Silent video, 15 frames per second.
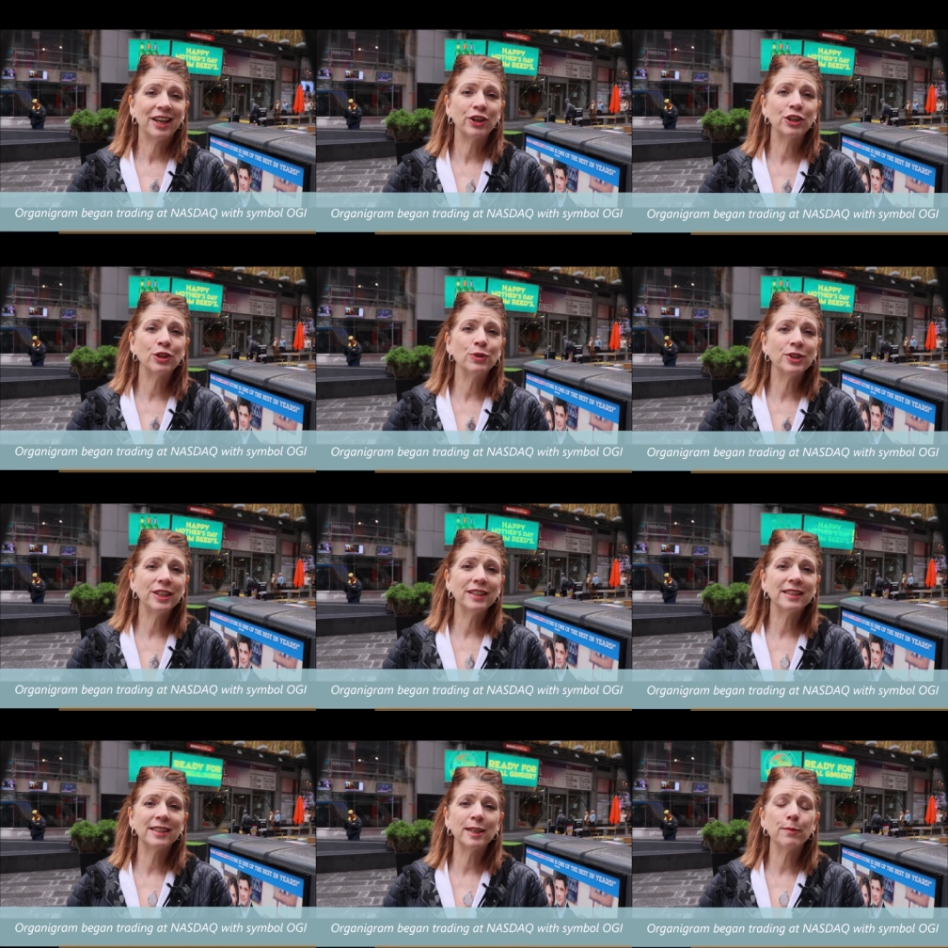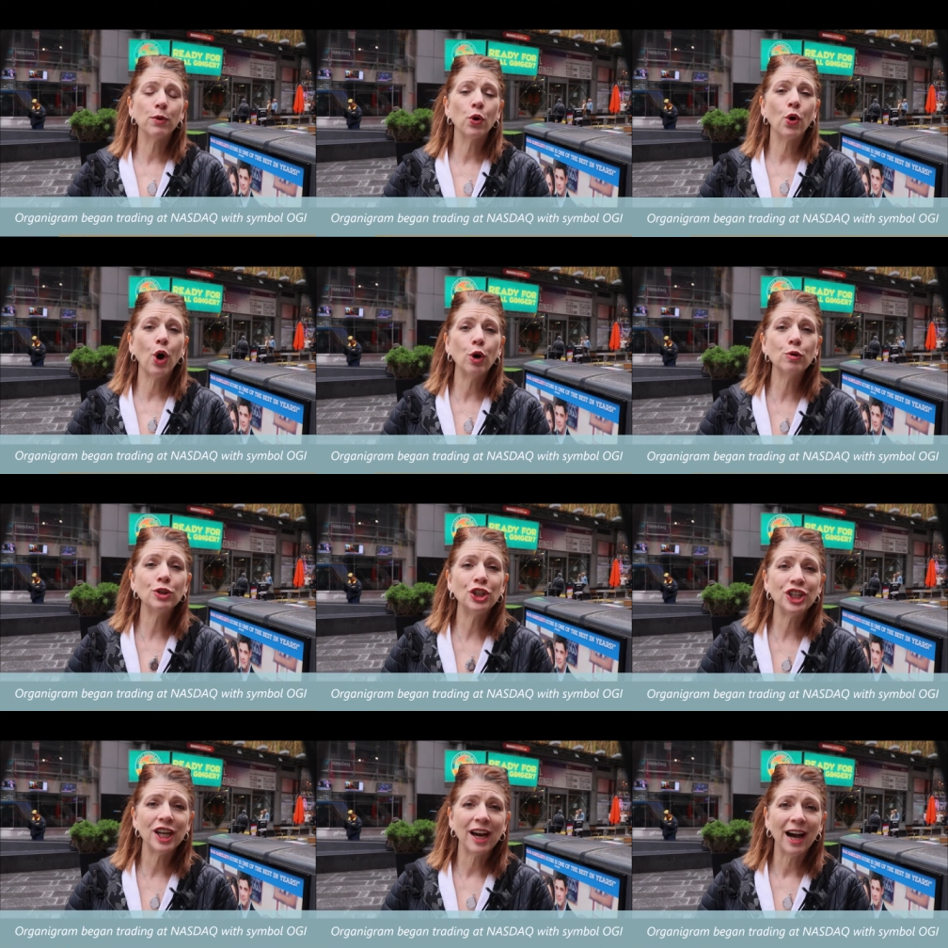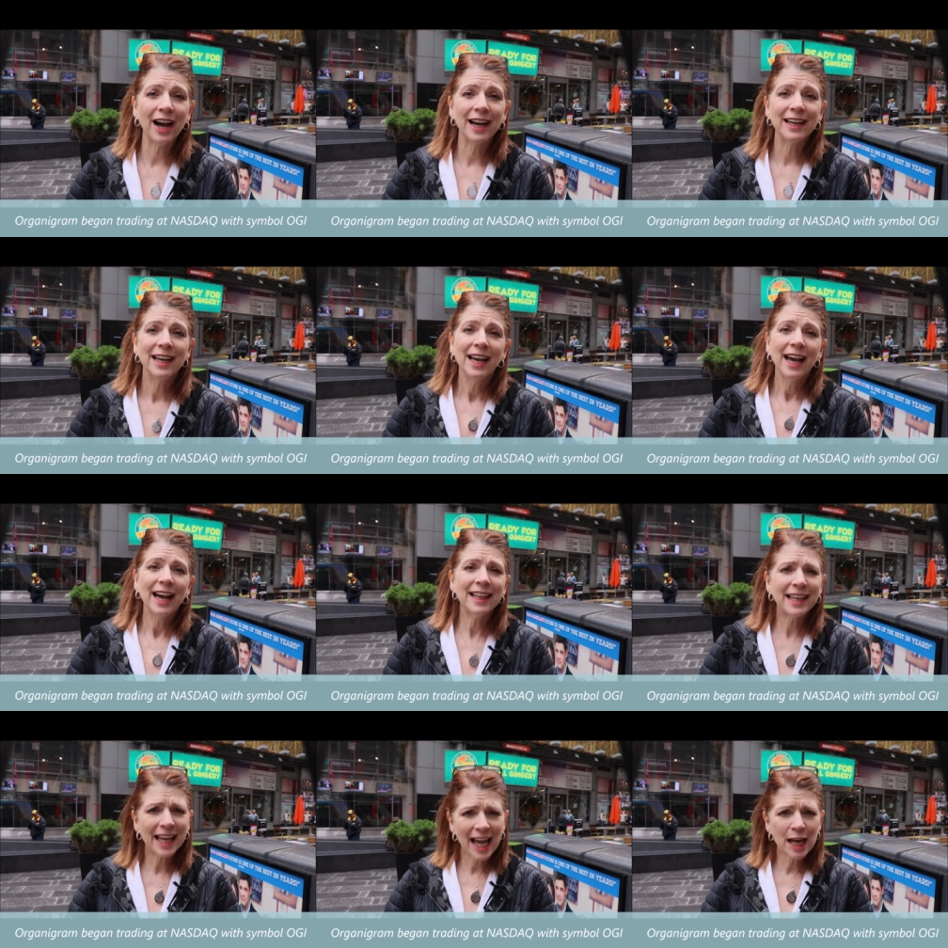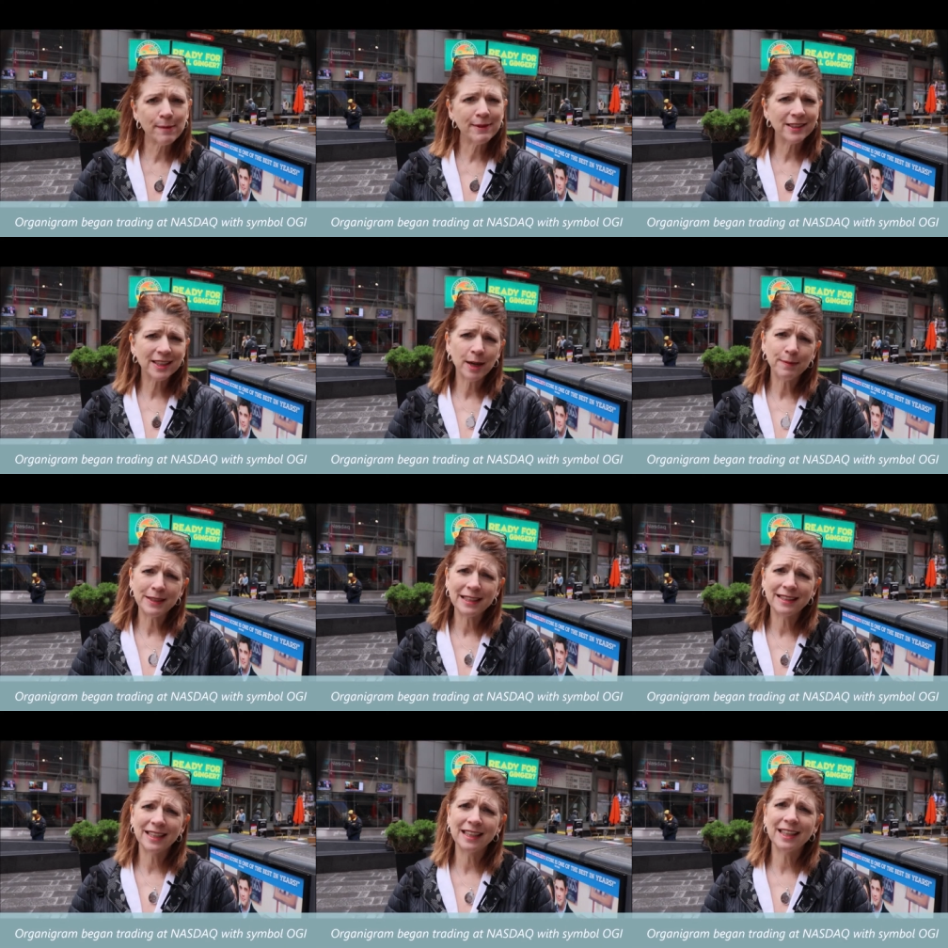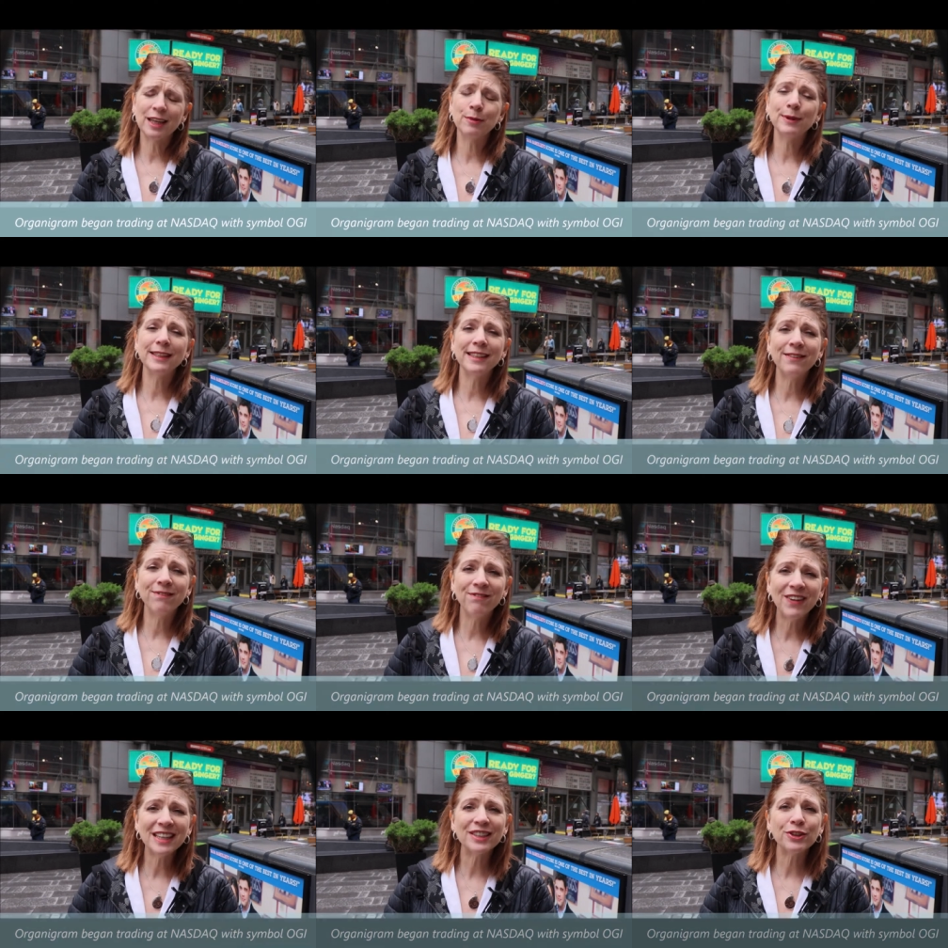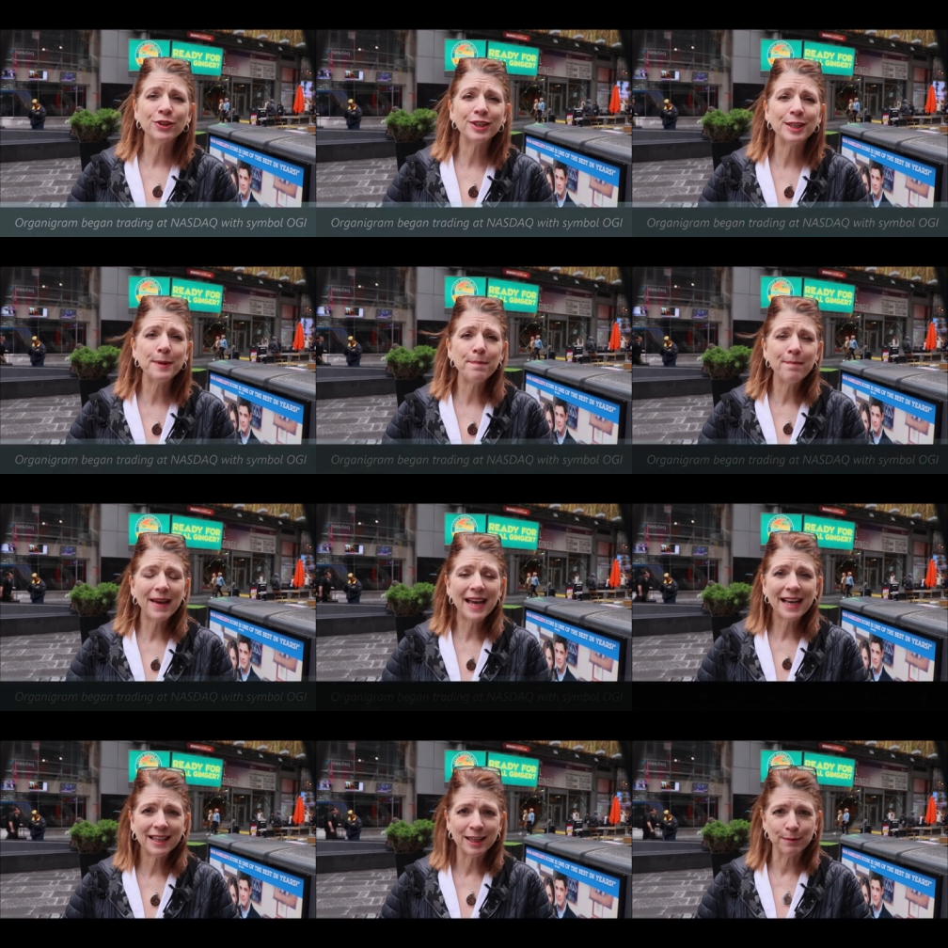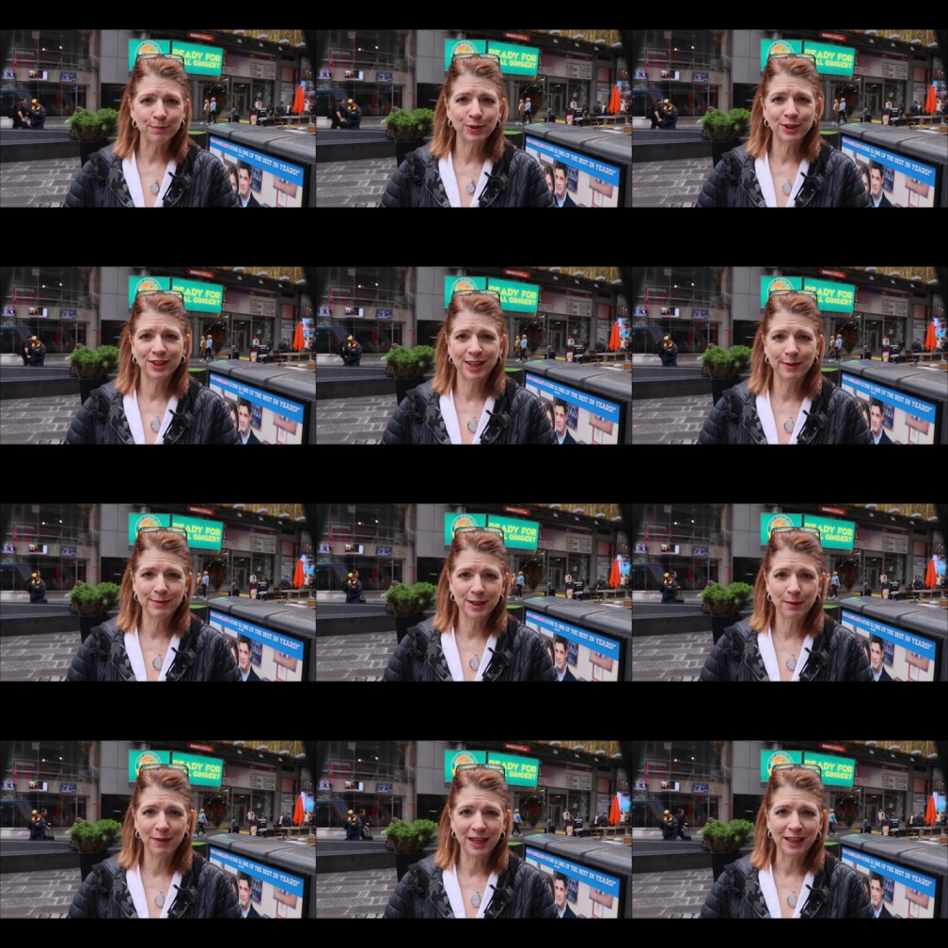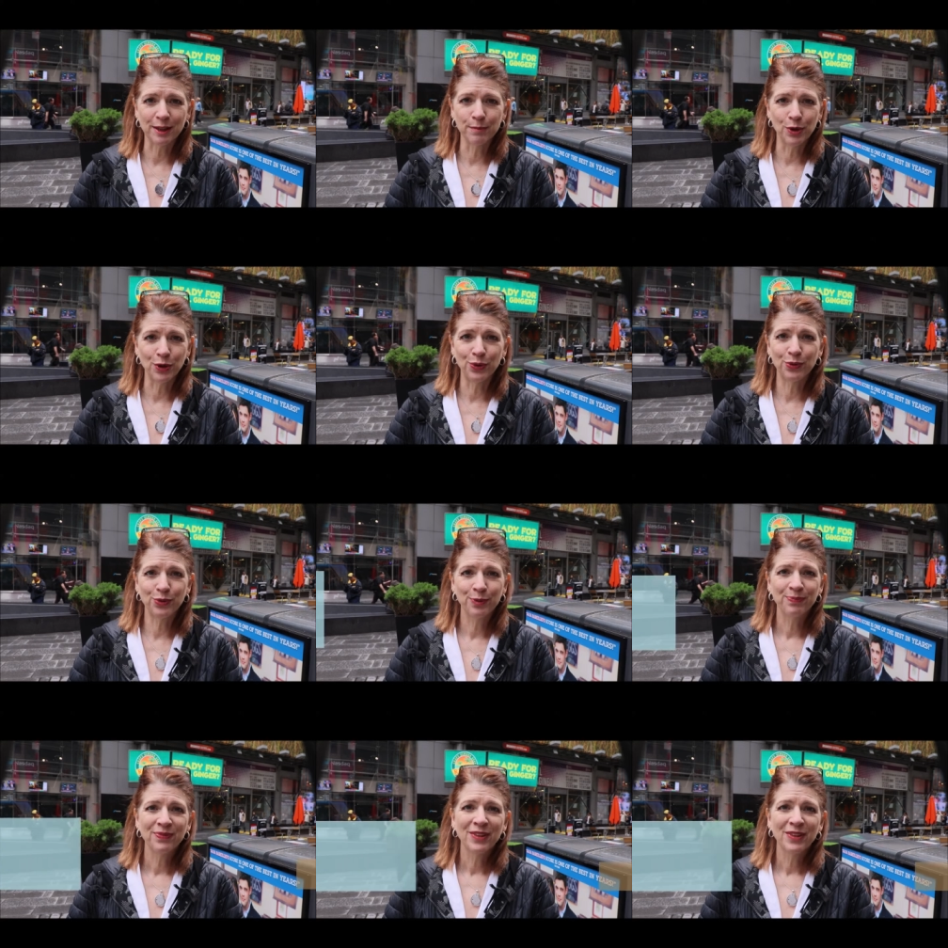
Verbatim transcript: They're using the symbol OGI, and the cannabis company said that it was investor demand that pushed them to make the move.